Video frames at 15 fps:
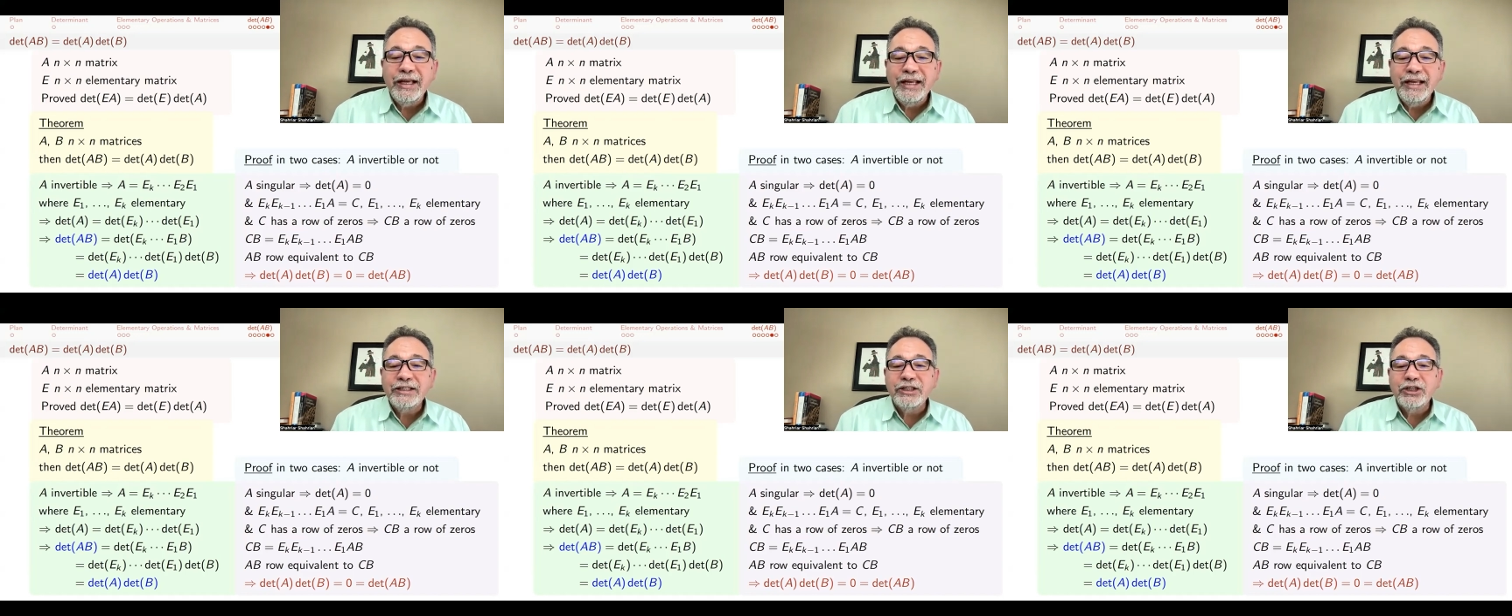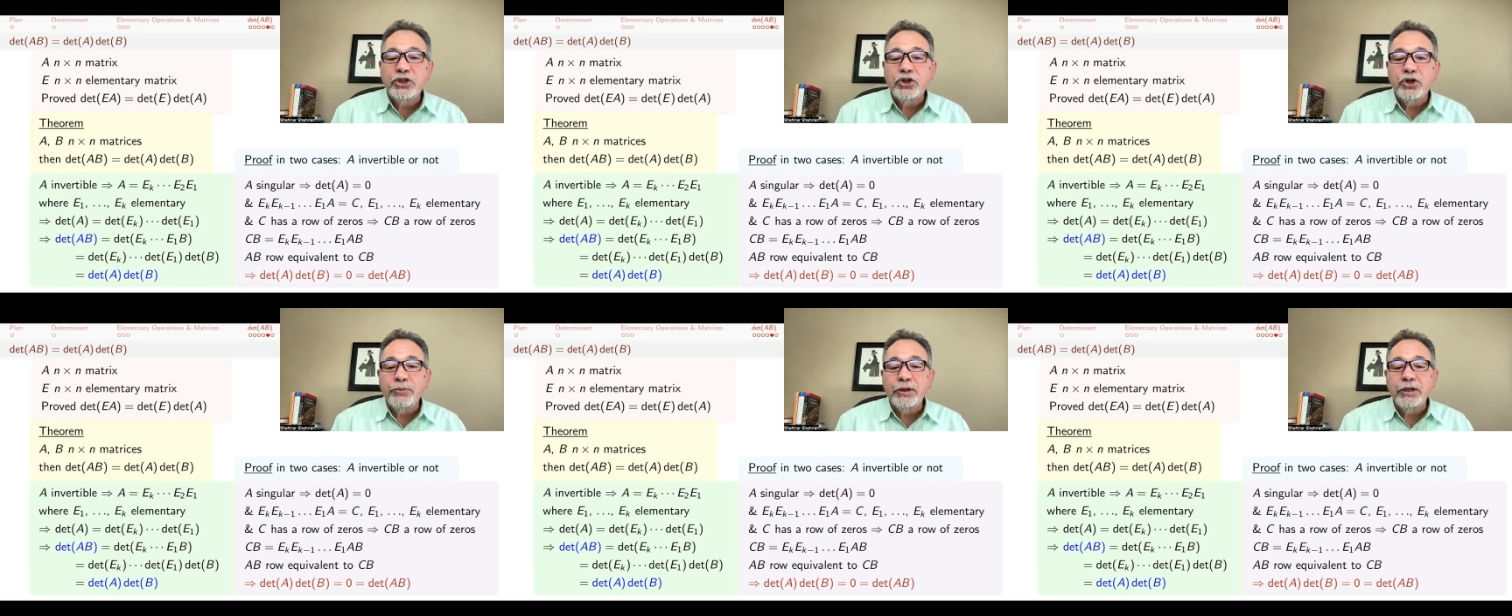its
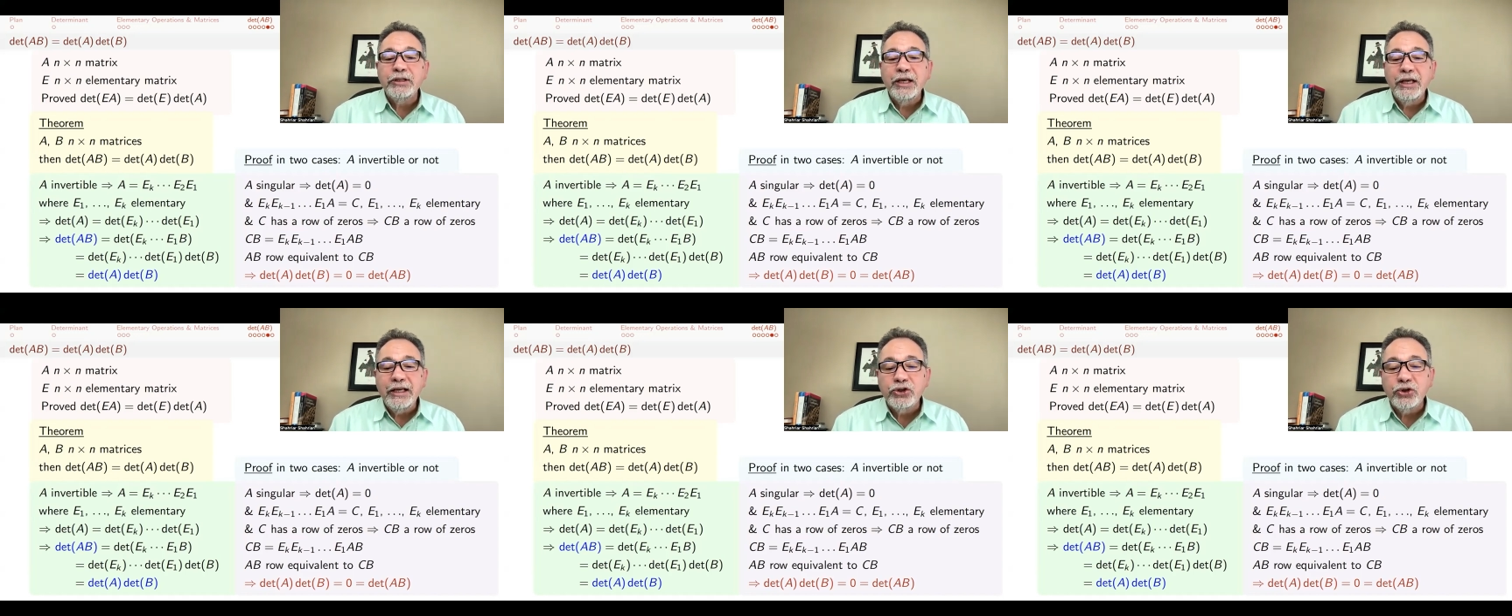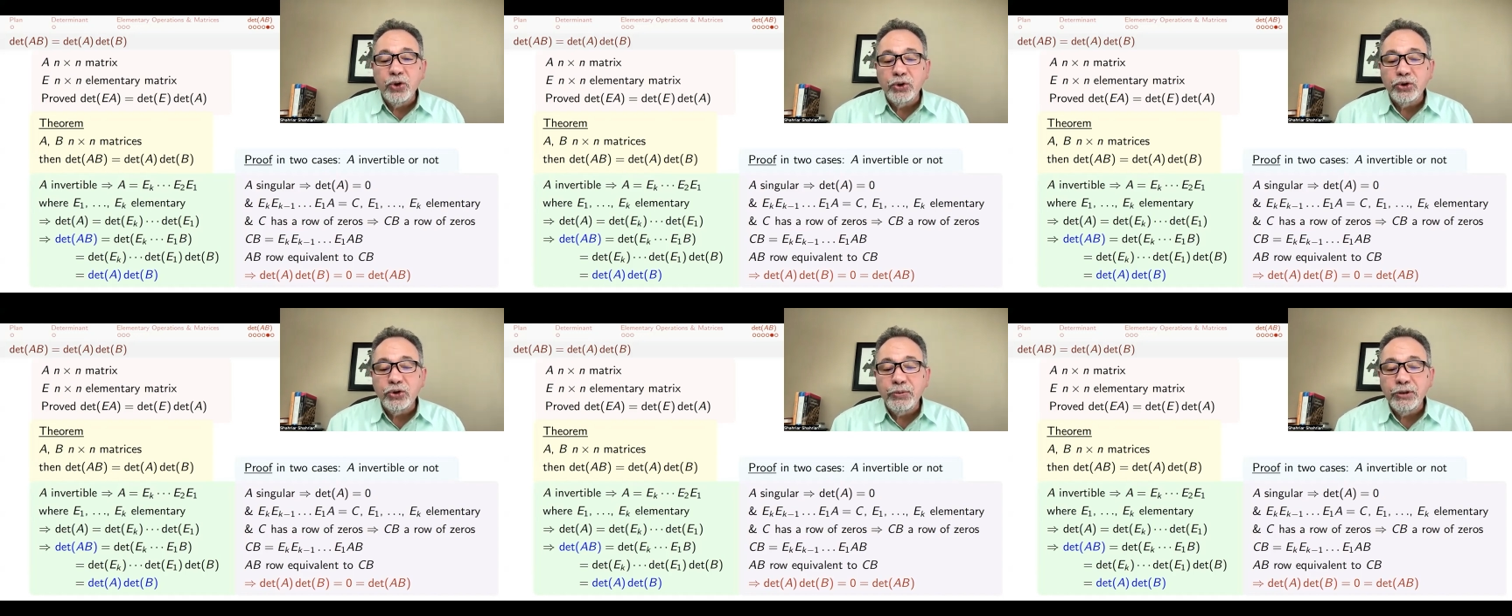determinant is
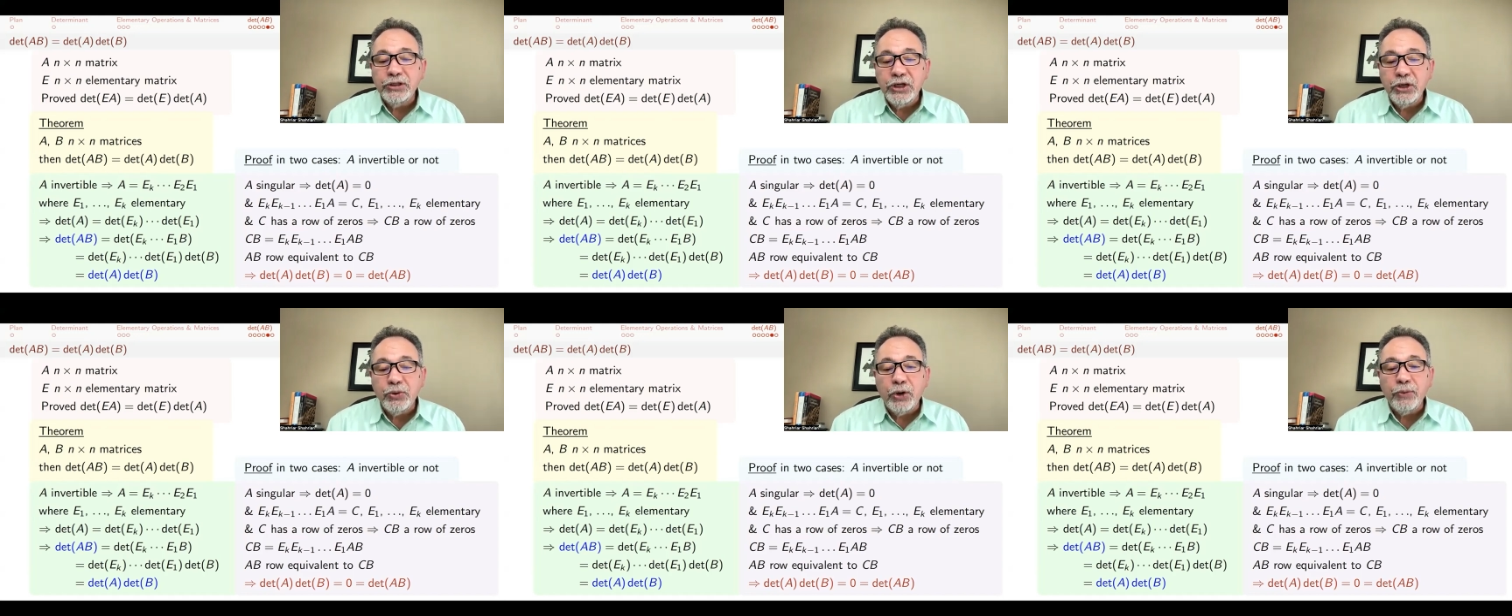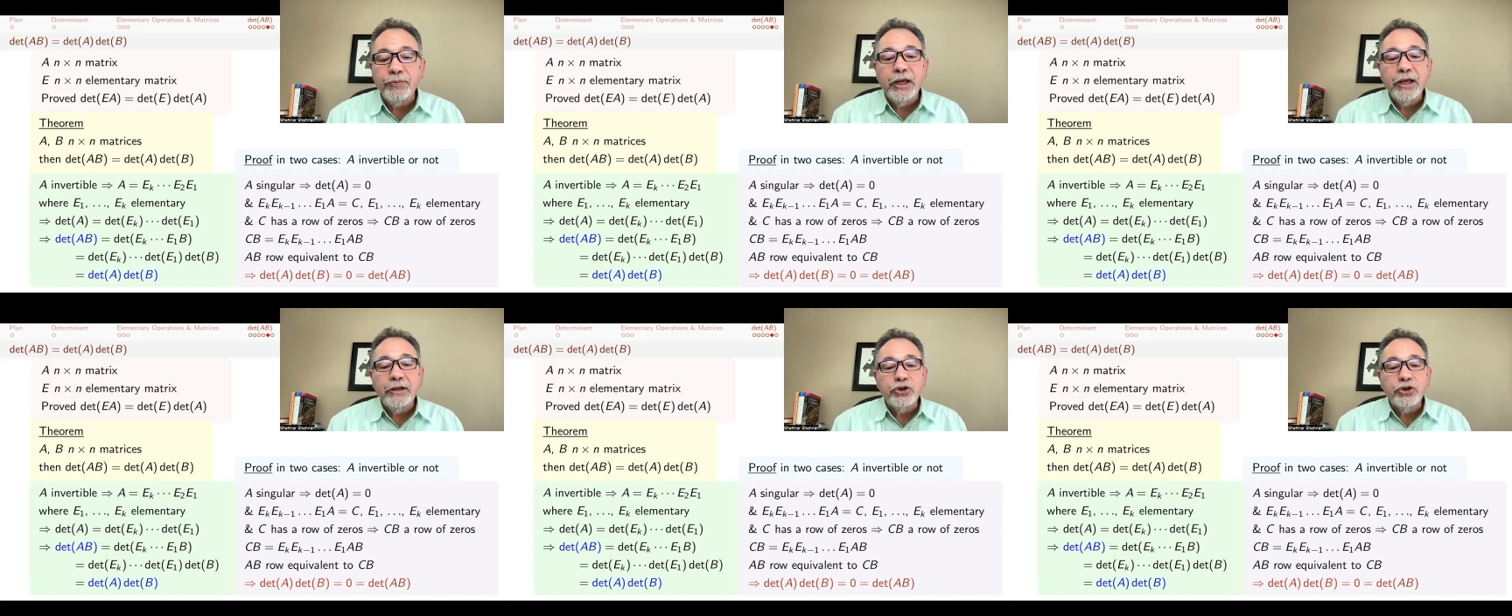going to be 0.